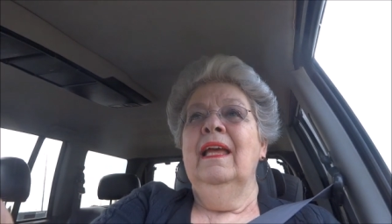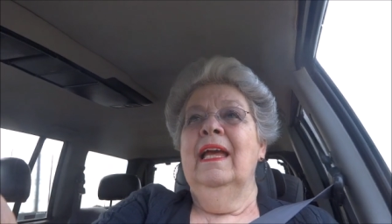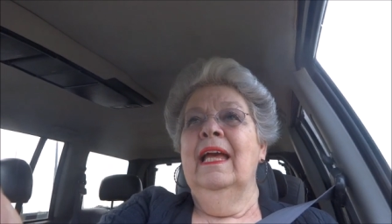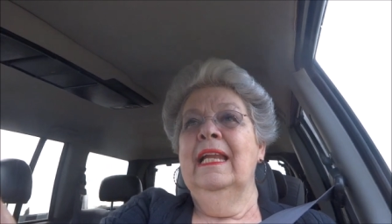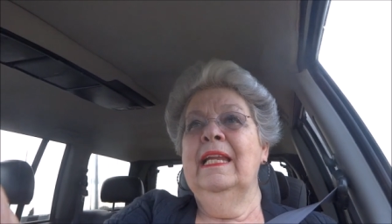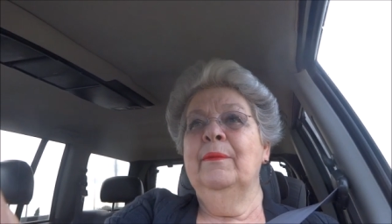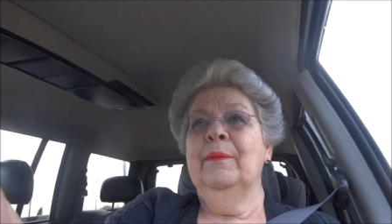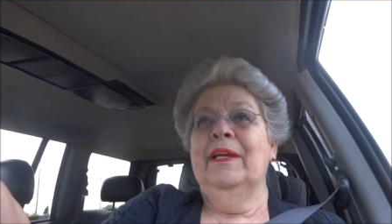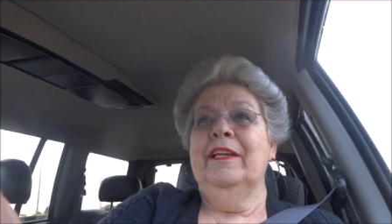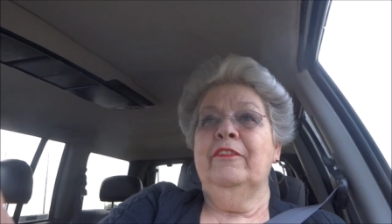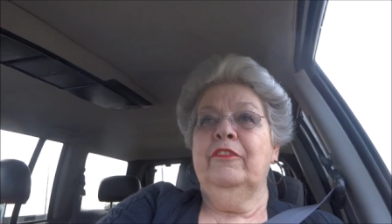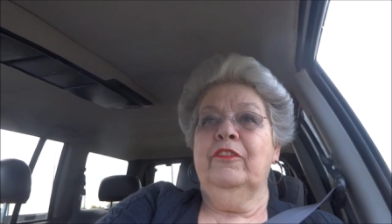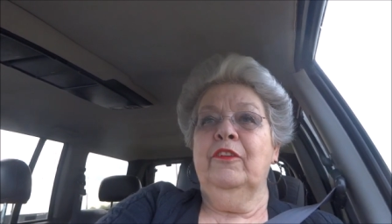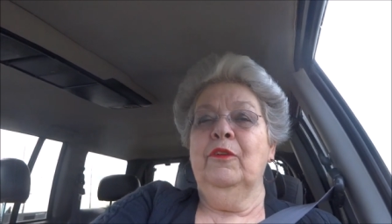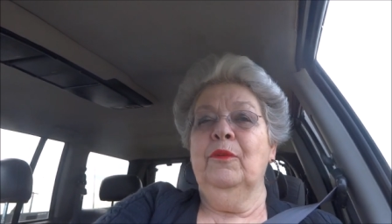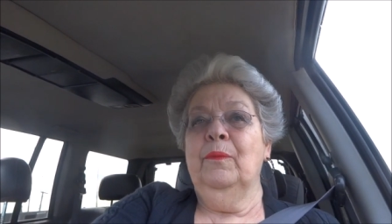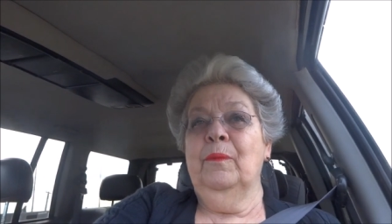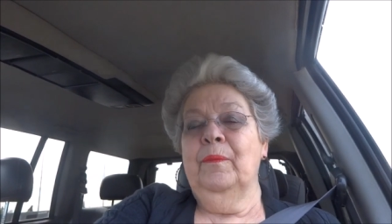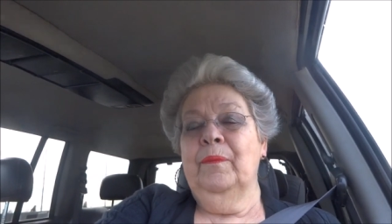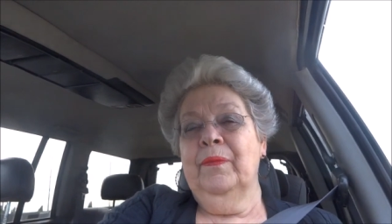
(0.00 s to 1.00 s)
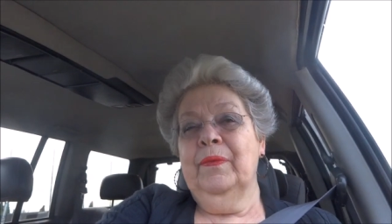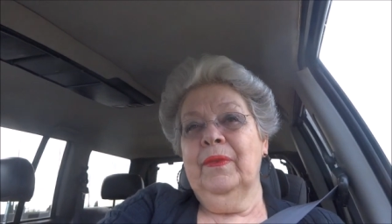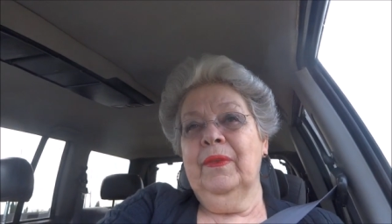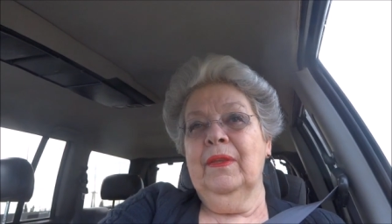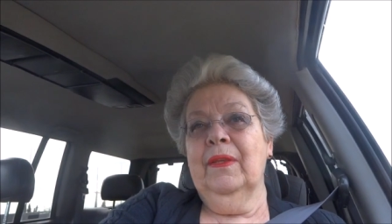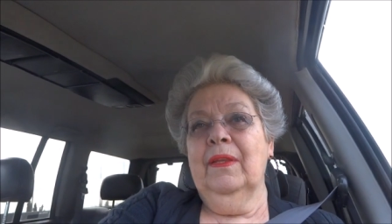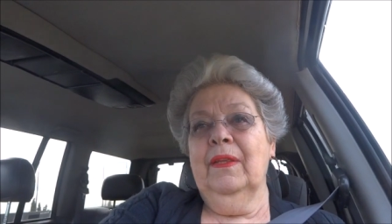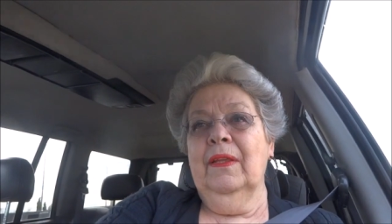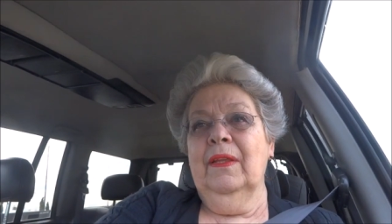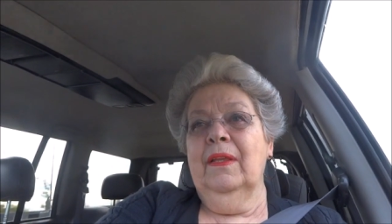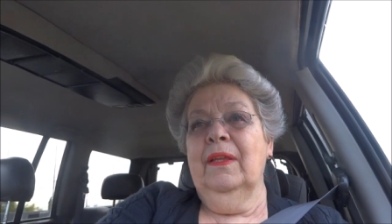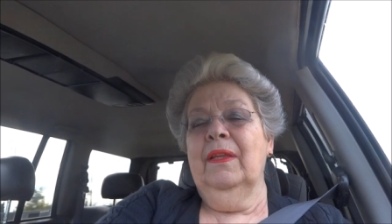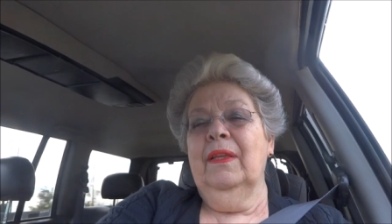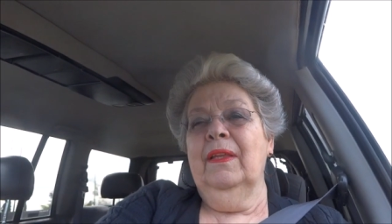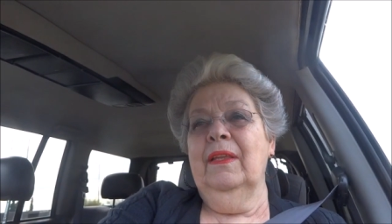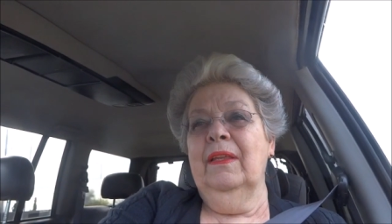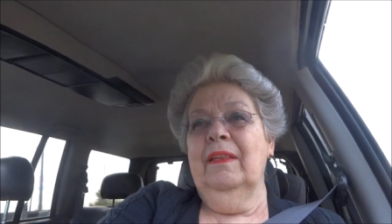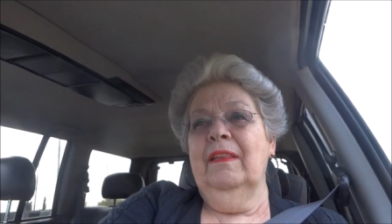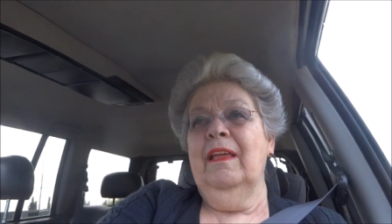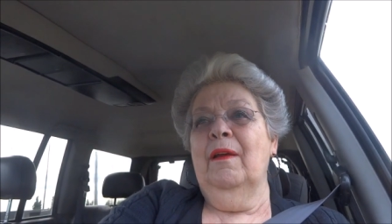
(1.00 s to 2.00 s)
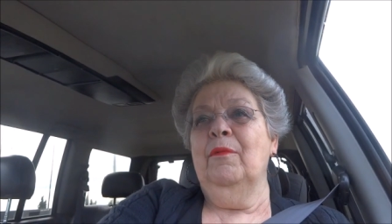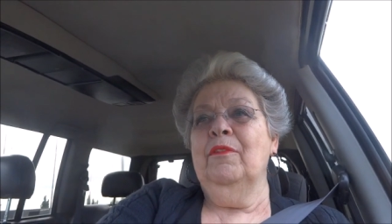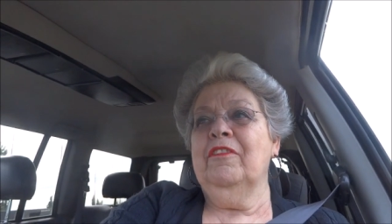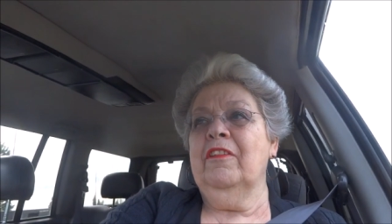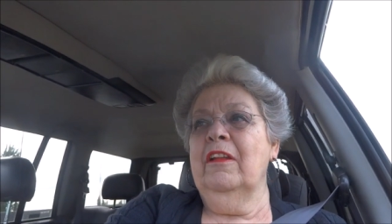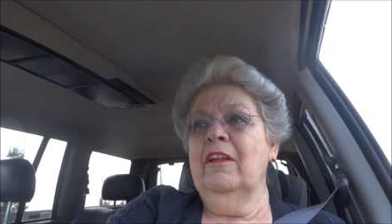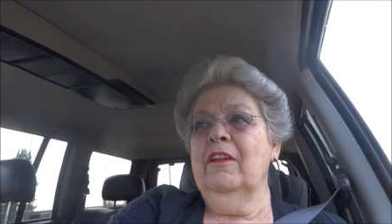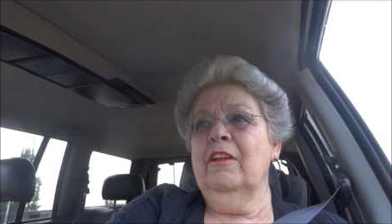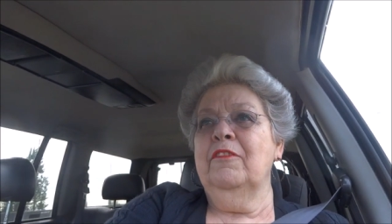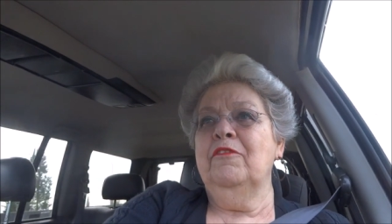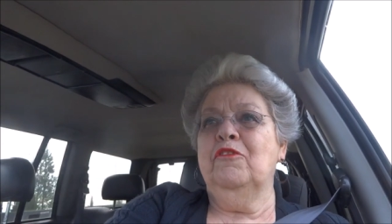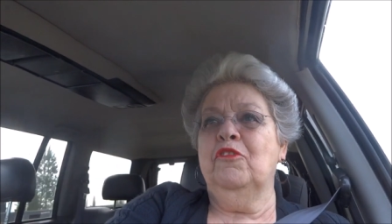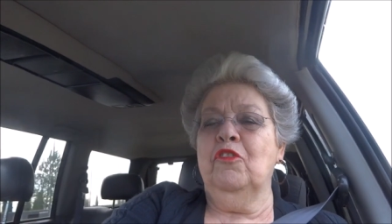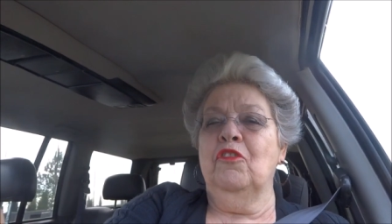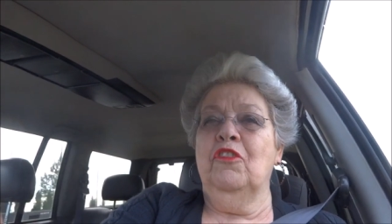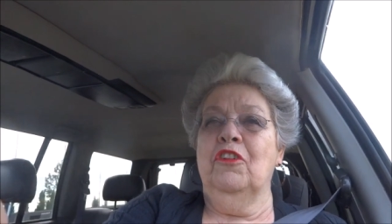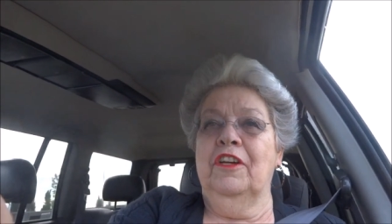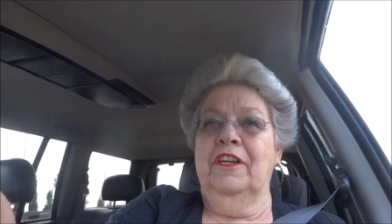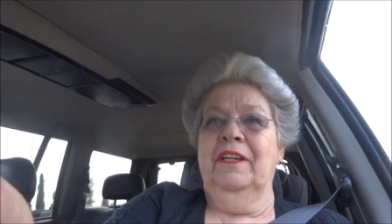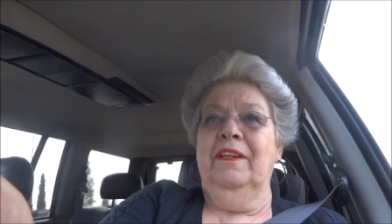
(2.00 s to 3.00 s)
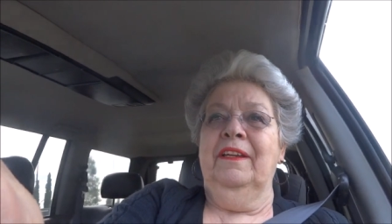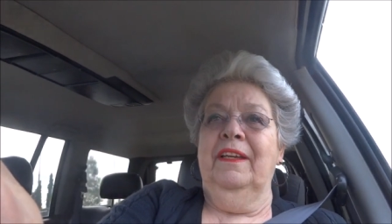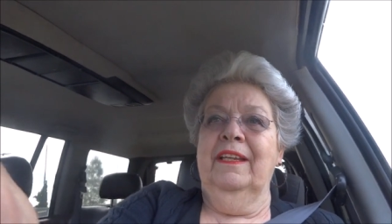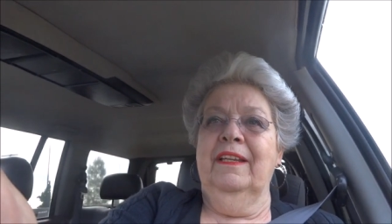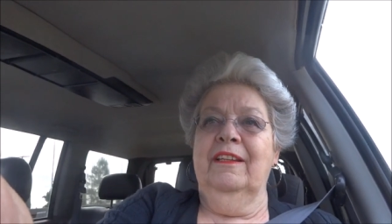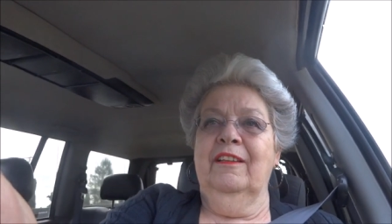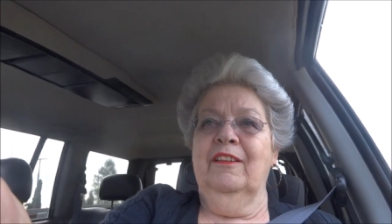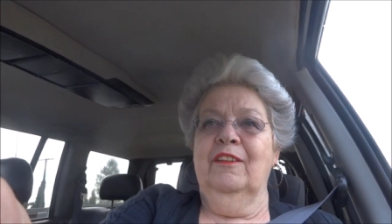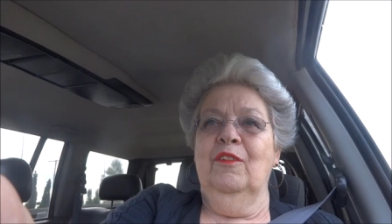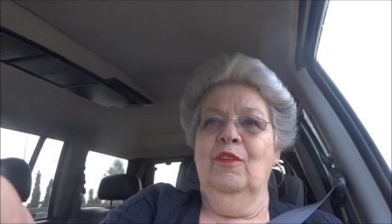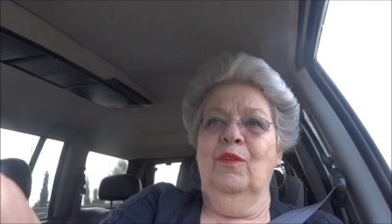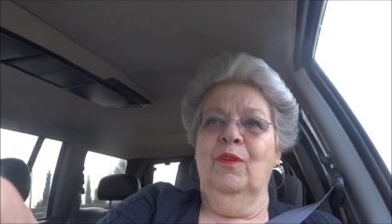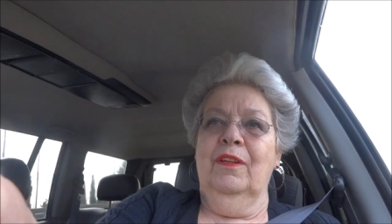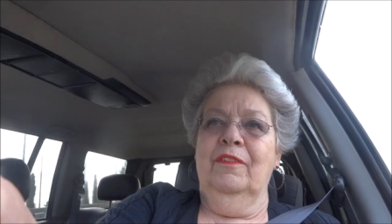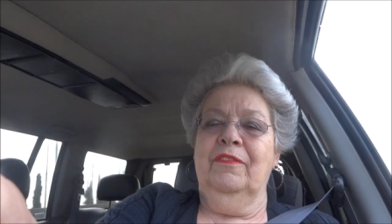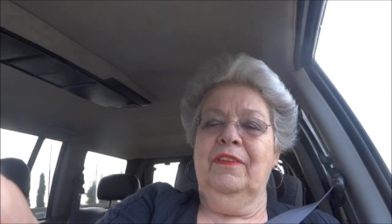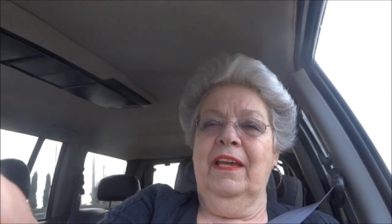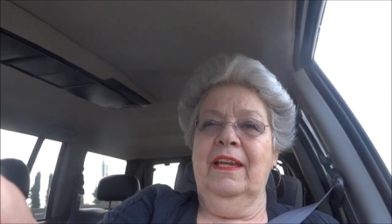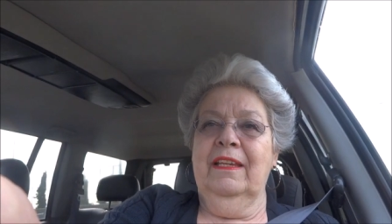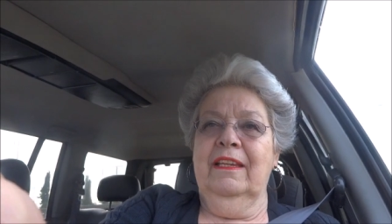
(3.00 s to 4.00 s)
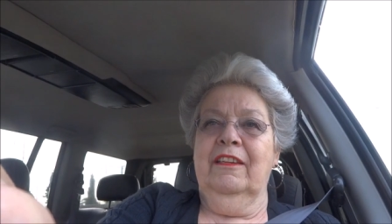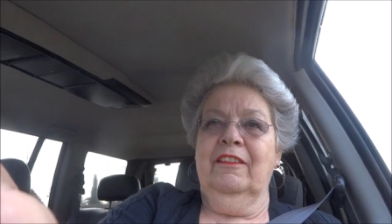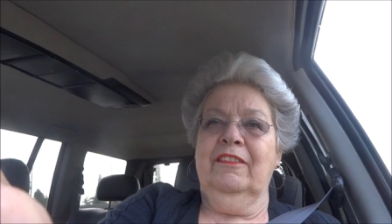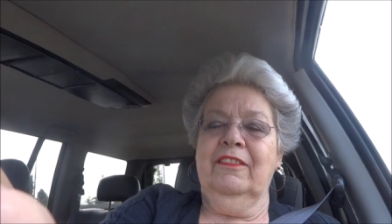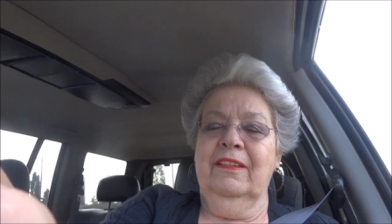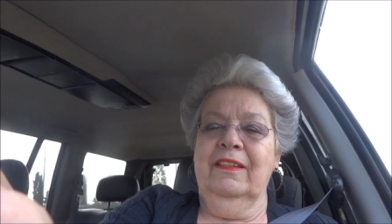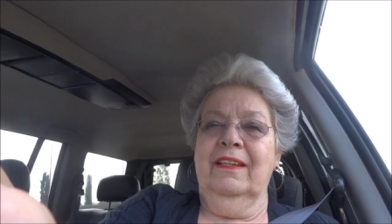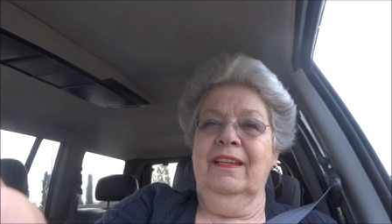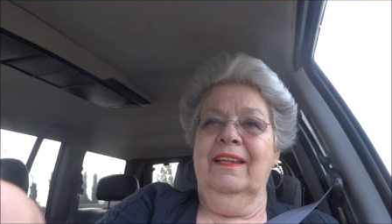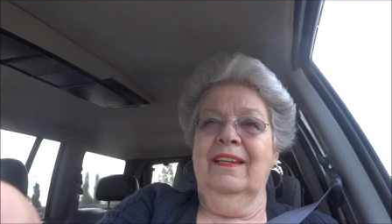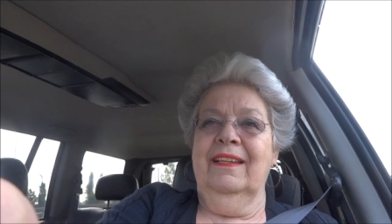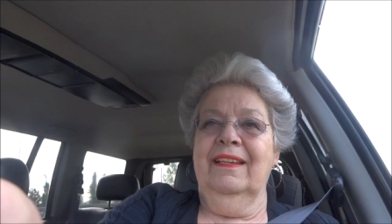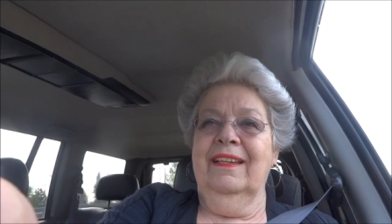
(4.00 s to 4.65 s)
Anyway, so there was a lot of joy in all of that yesterday,